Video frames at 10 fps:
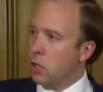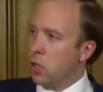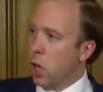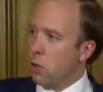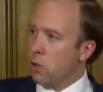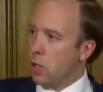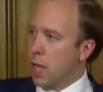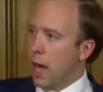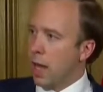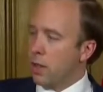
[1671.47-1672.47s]
shows
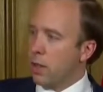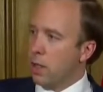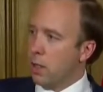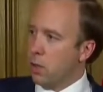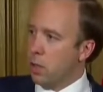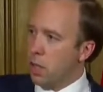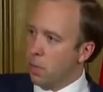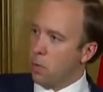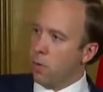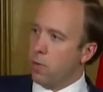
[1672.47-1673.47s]
that the
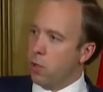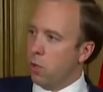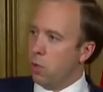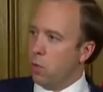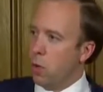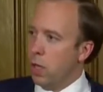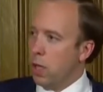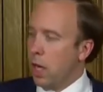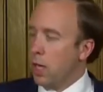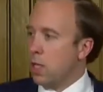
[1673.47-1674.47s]
number of new
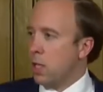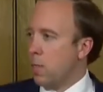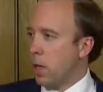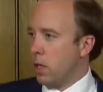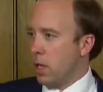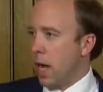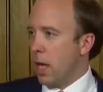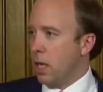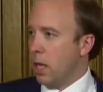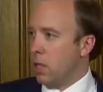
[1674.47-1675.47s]
cases per
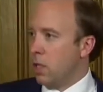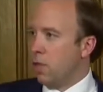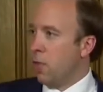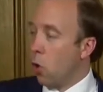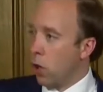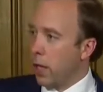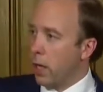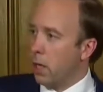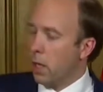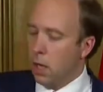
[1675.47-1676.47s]
day is
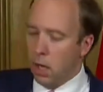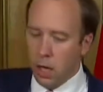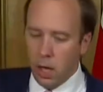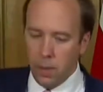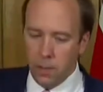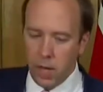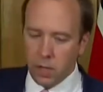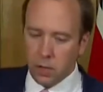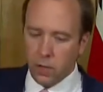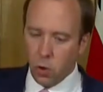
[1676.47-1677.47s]
falling,
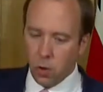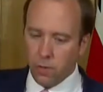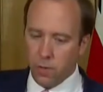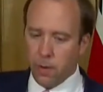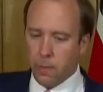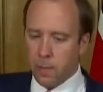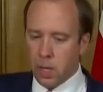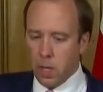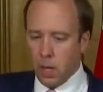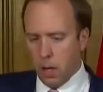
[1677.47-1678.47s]
and has fallen from
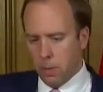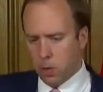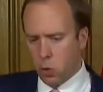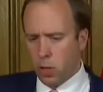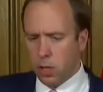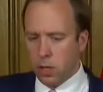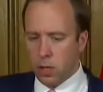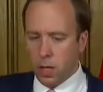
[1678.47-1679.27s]
between